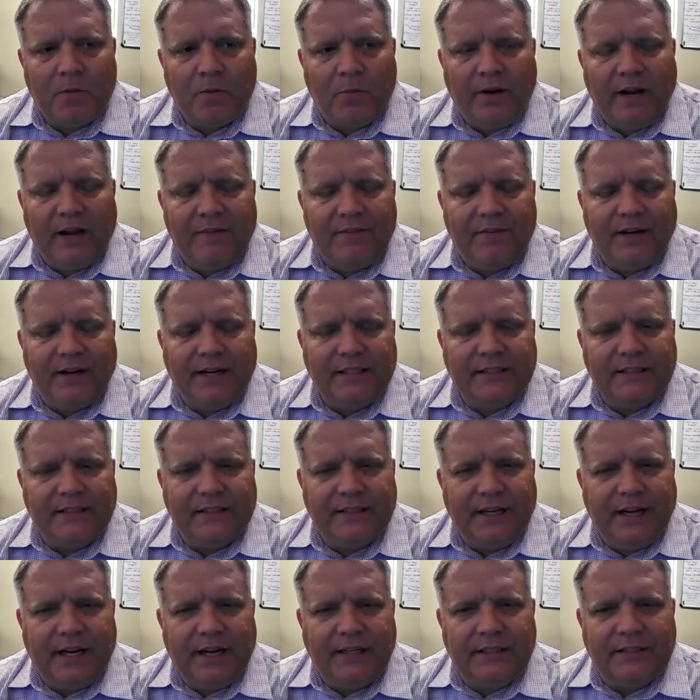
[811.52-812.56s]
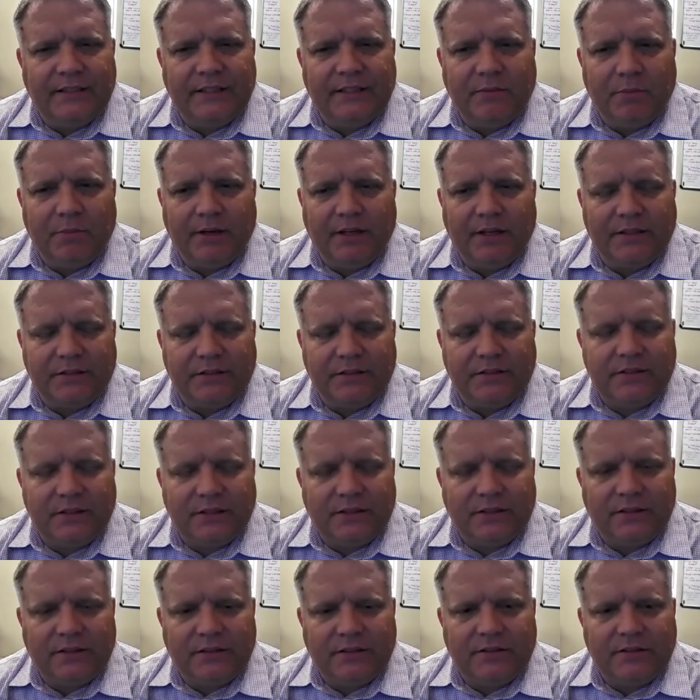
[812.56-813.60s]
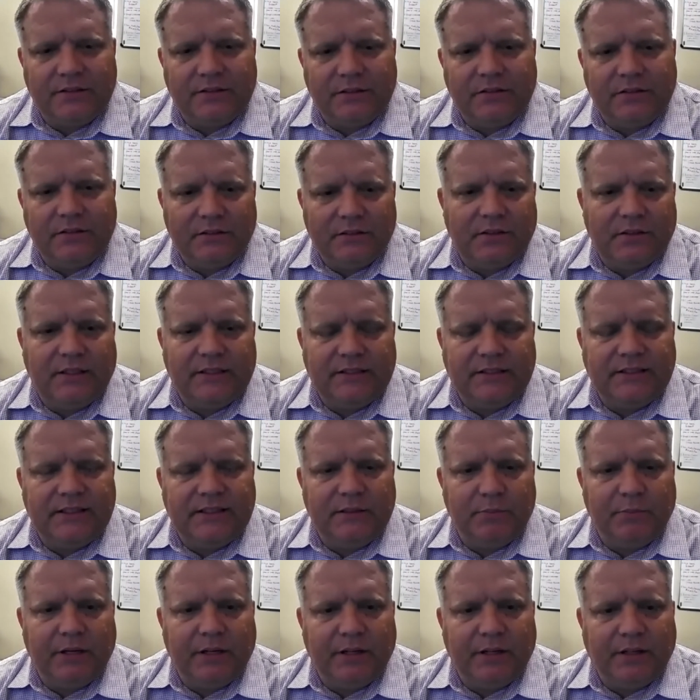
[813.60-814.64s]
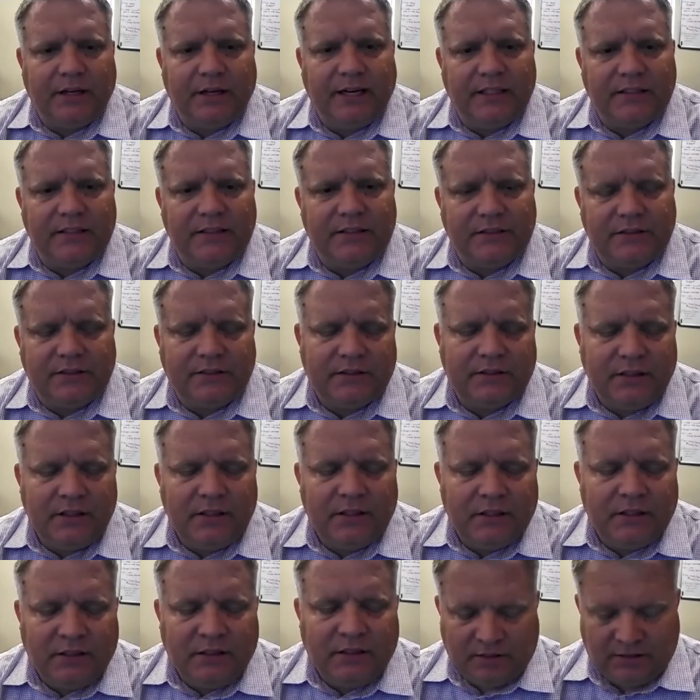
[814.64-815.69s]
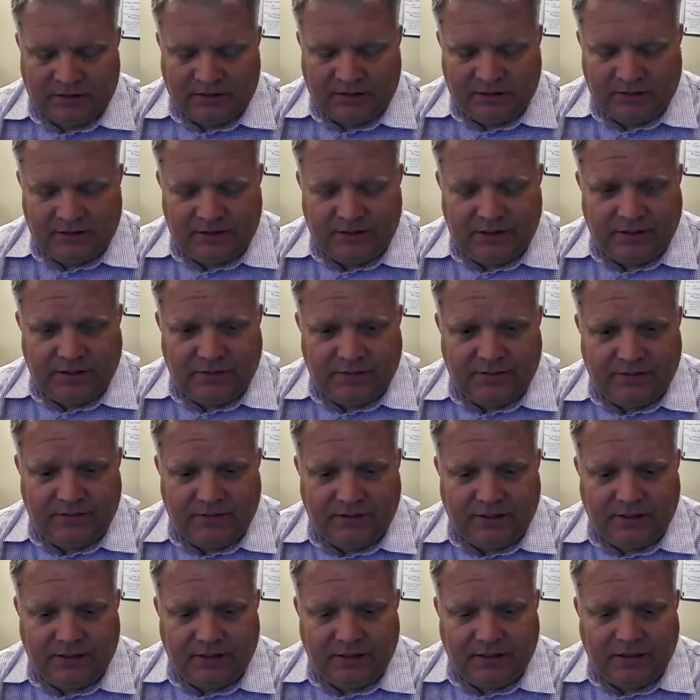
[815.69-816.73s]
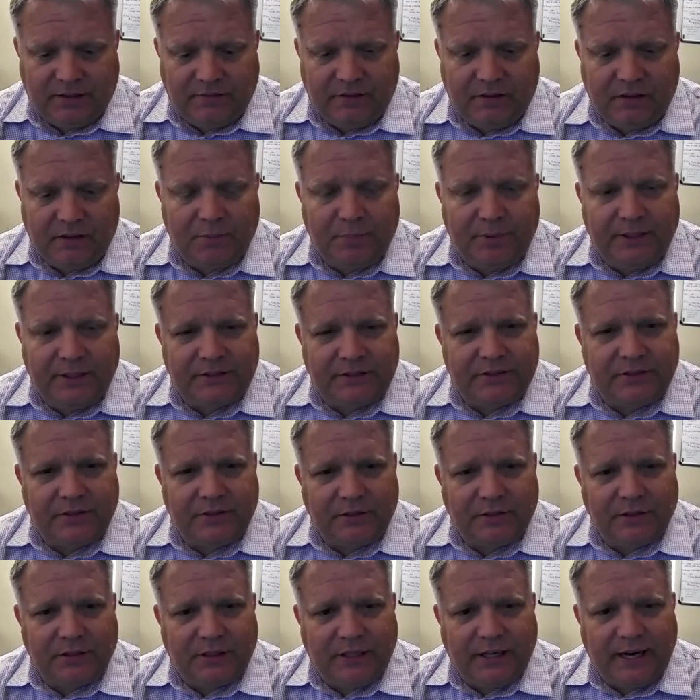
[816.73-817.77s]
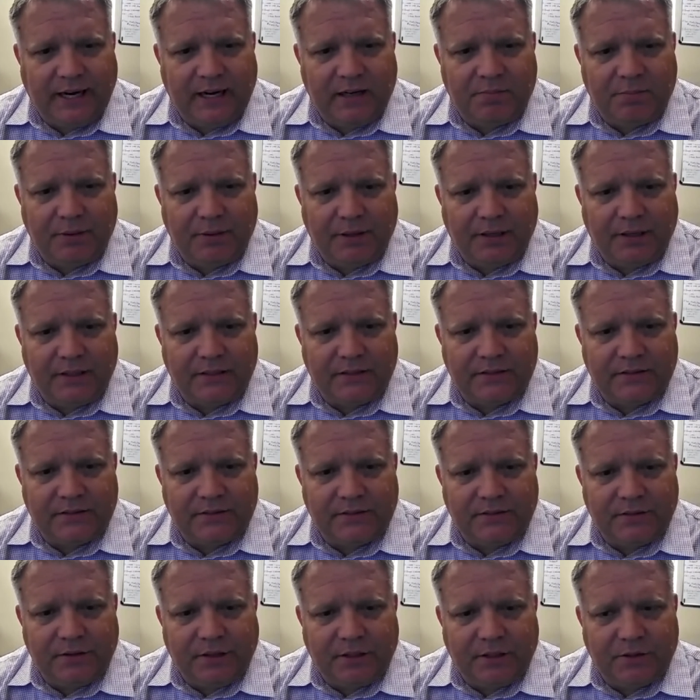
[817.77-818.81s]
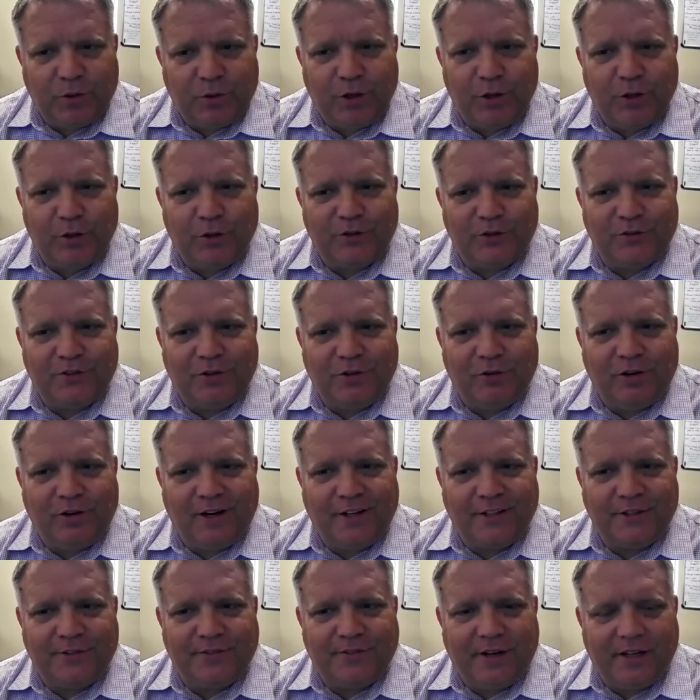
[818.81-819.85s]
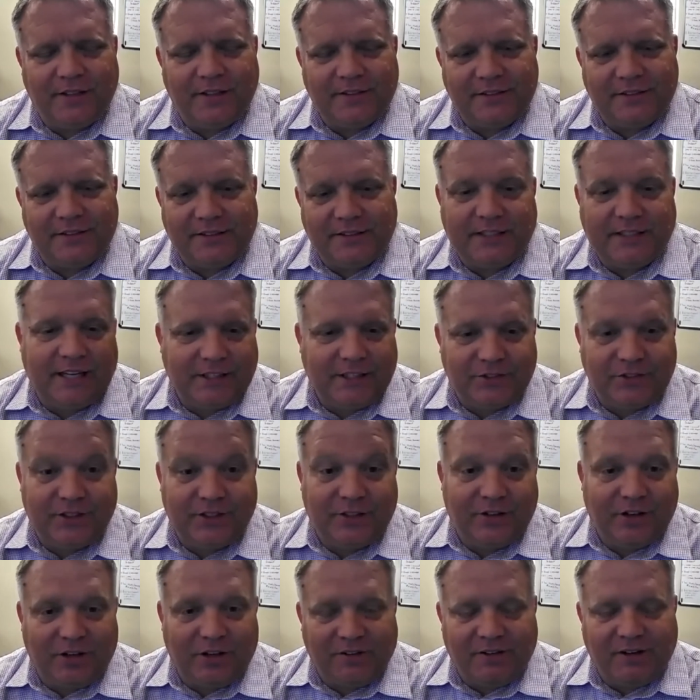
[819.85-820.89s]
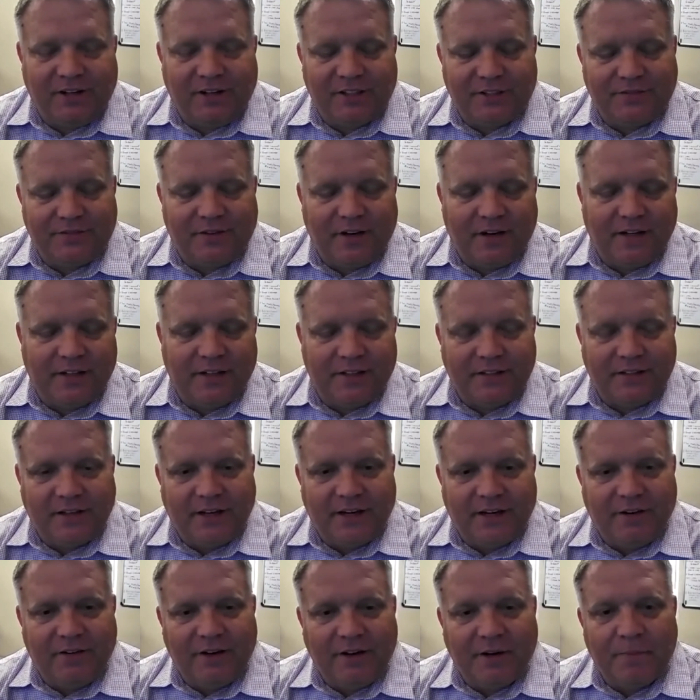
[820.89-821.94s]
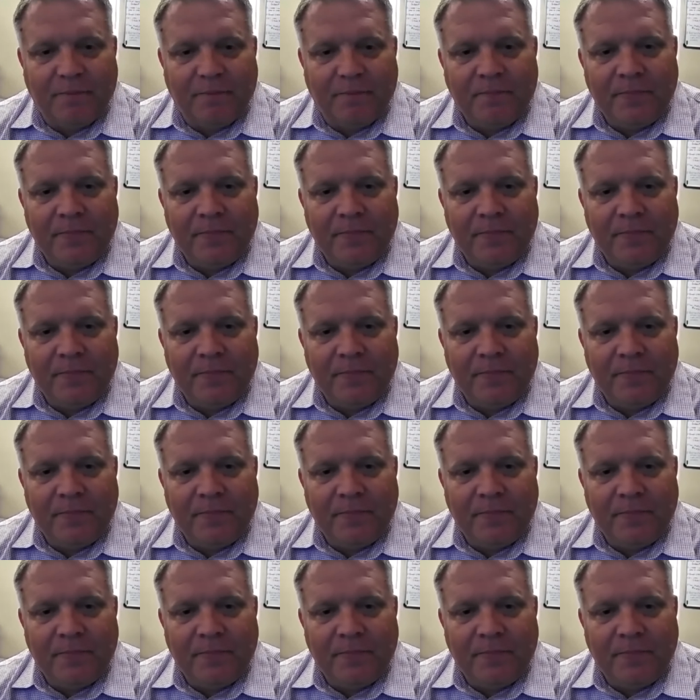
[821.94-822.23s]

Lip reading: we have a 1918, but it's seen better days. It's still a good piece to look at, but it's one of those garage finds. It's actually in our garage find area.